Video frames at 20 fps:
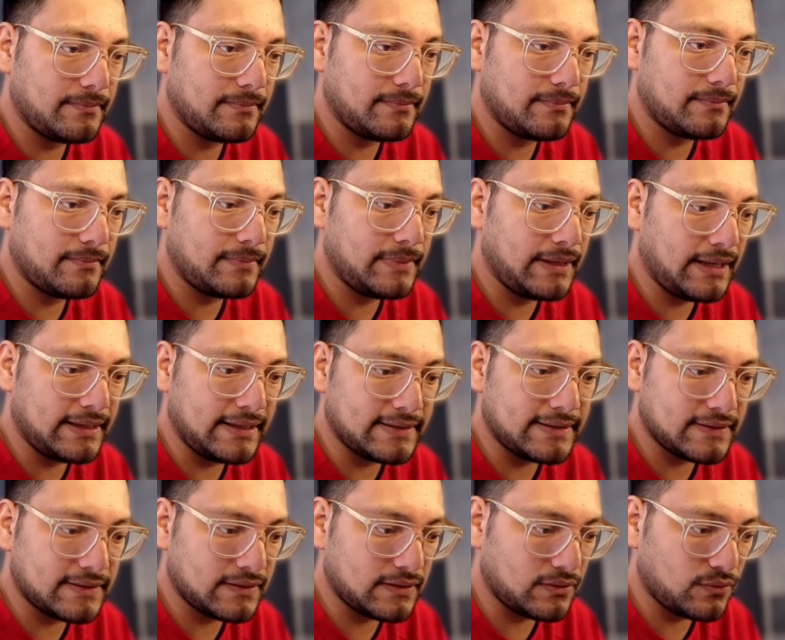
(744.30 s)
yeah,
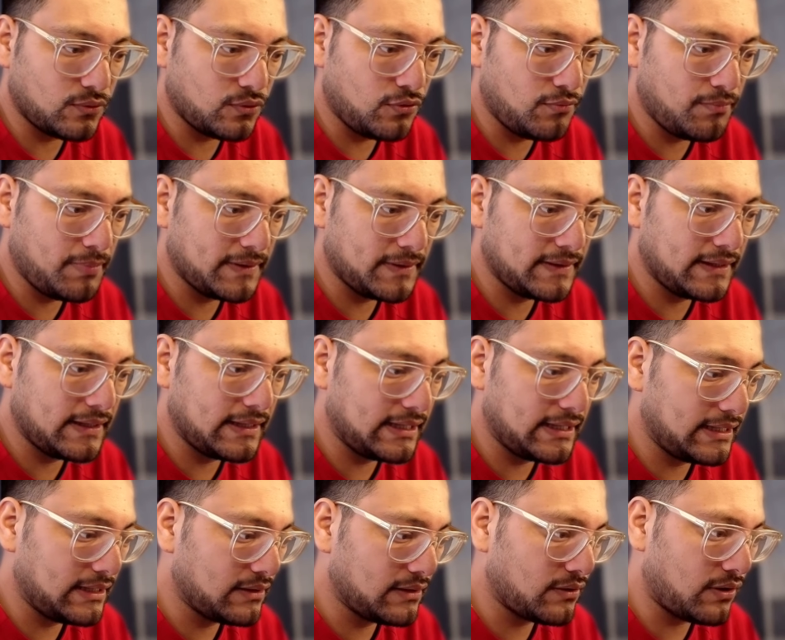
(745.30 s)
let's open
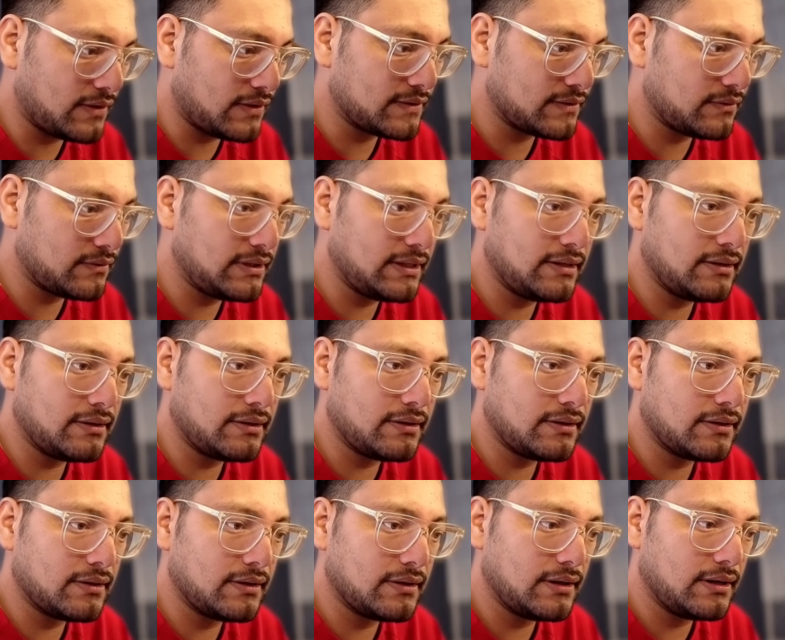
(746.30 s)
the console here,
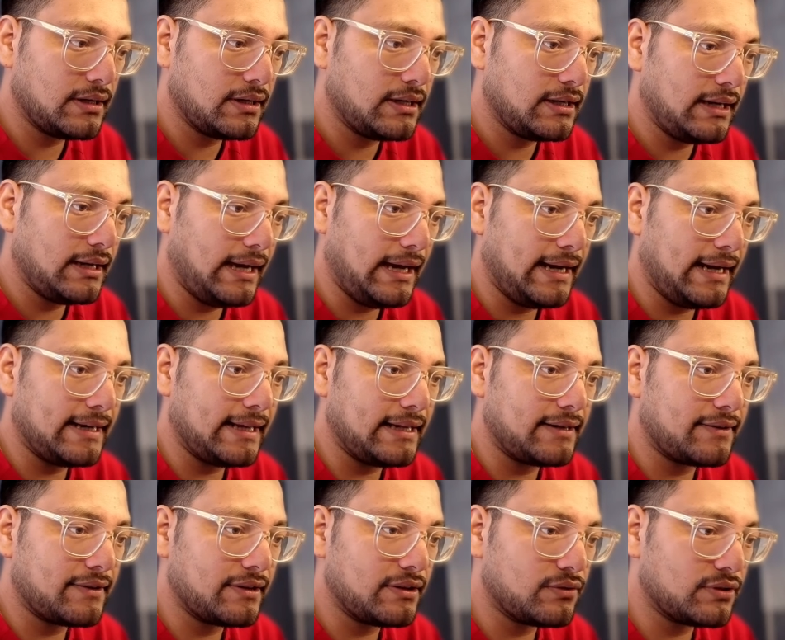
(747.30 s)
and I'll
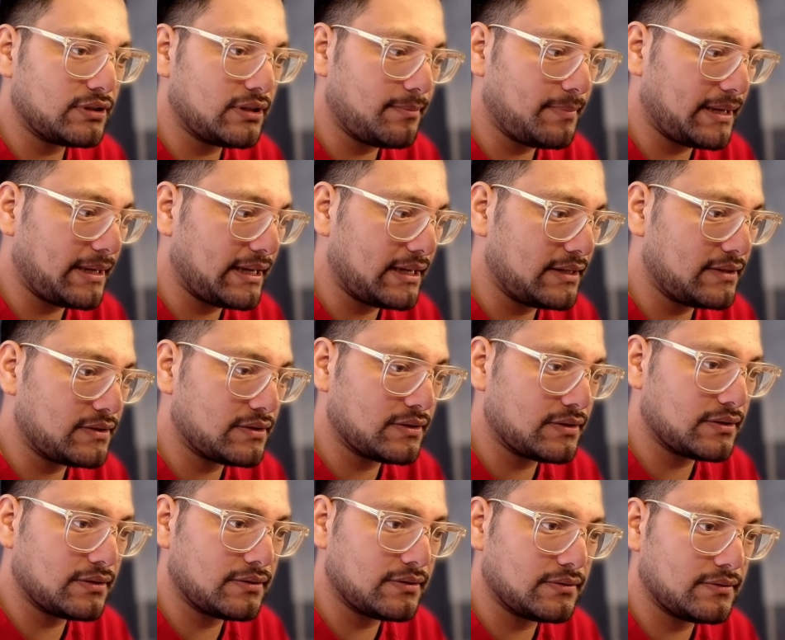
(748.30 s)
reload the page.
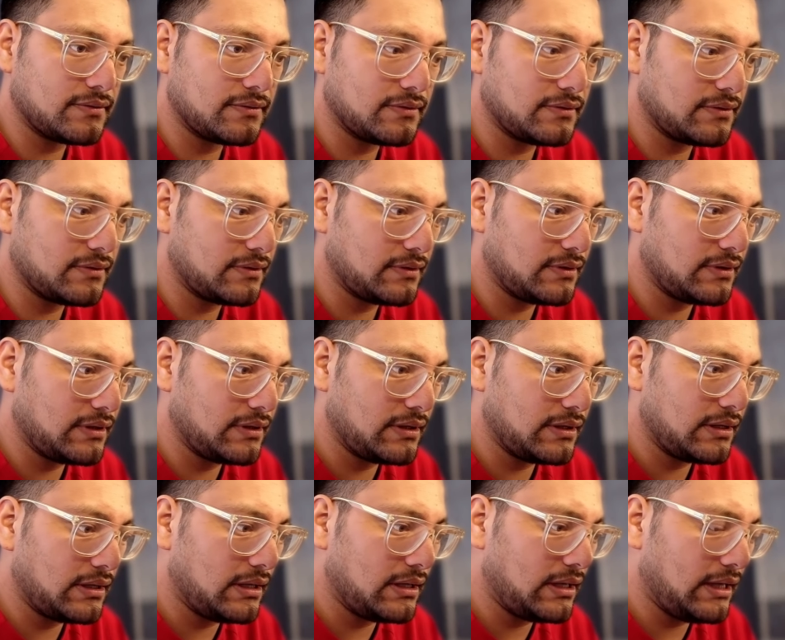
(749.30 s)

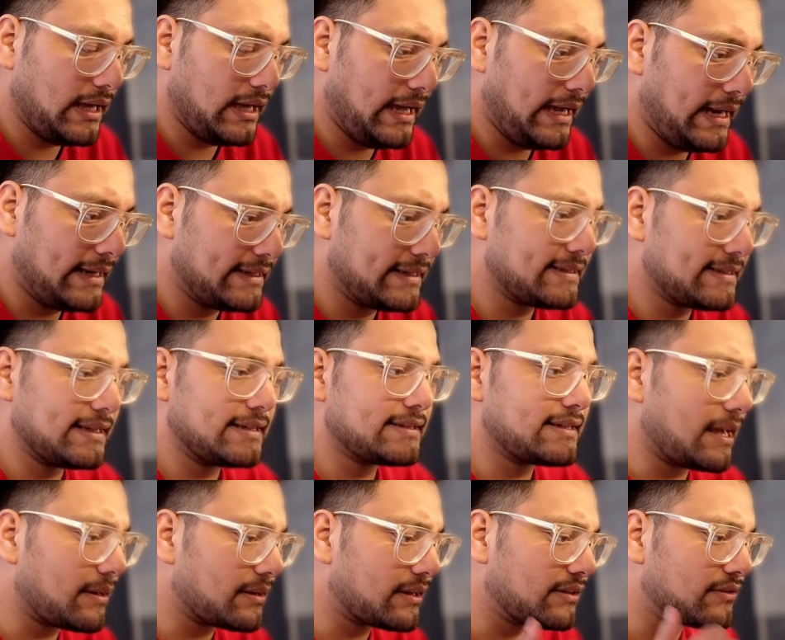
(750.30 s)
And it says
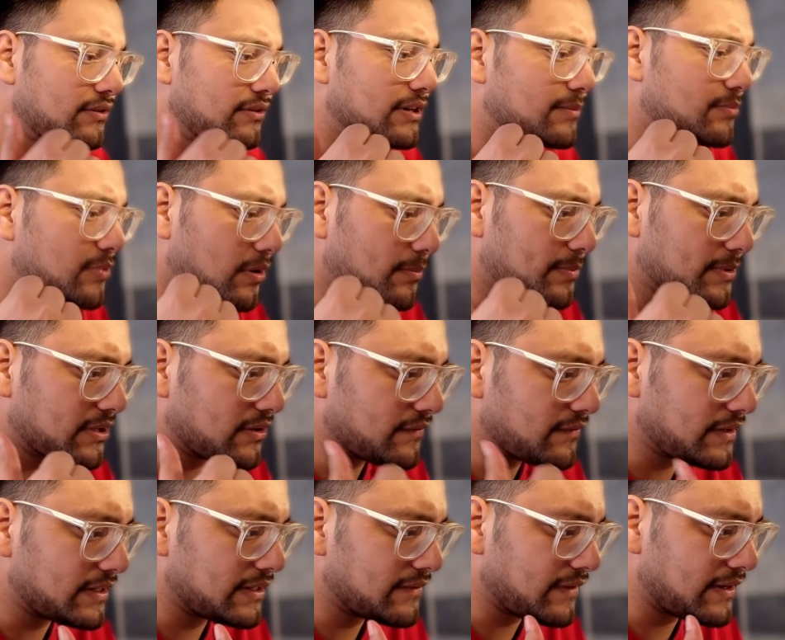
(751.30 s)
tag cannot read property of
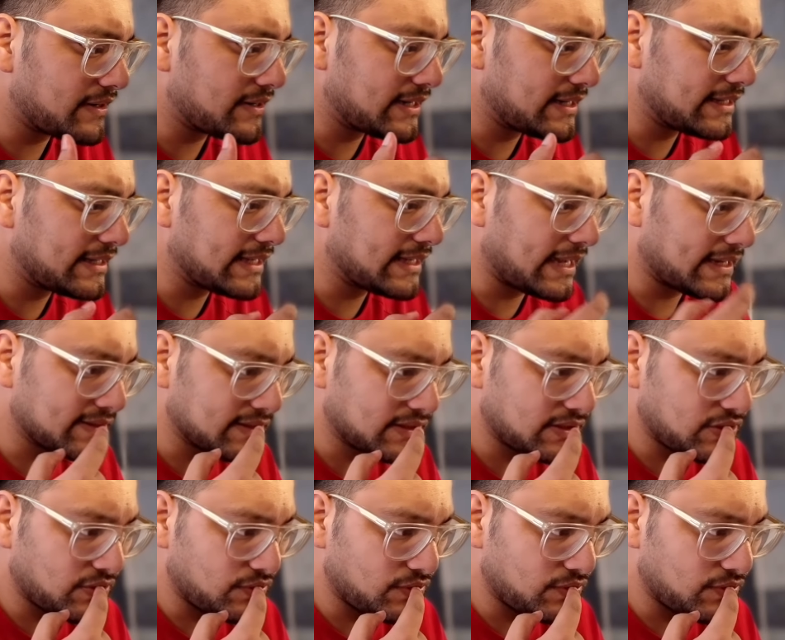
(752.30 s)
undefined reading execute